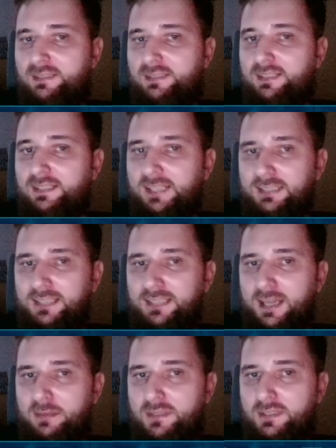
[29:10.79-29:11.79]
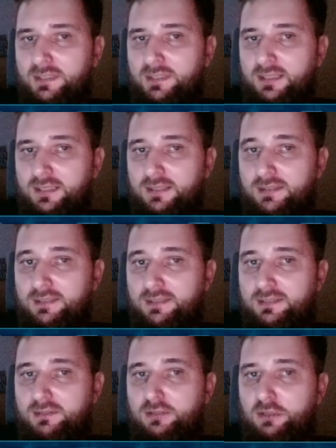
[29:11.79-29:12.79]
the GradCams is
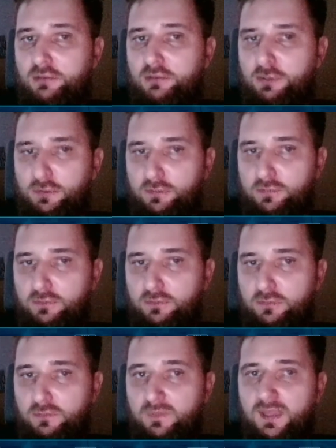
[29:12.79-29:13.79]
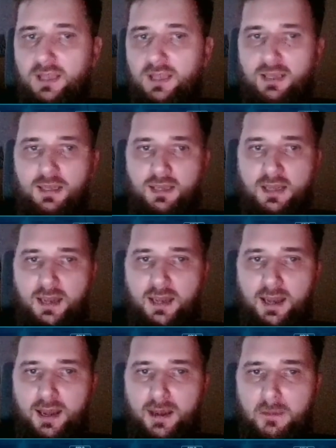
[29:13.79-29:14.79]
not useful.
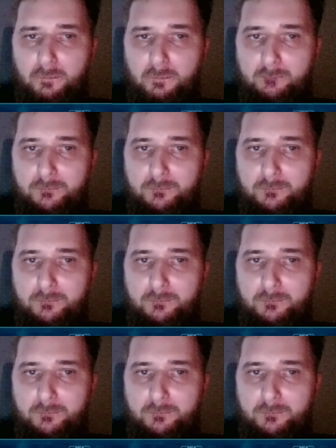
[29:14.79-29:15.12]
I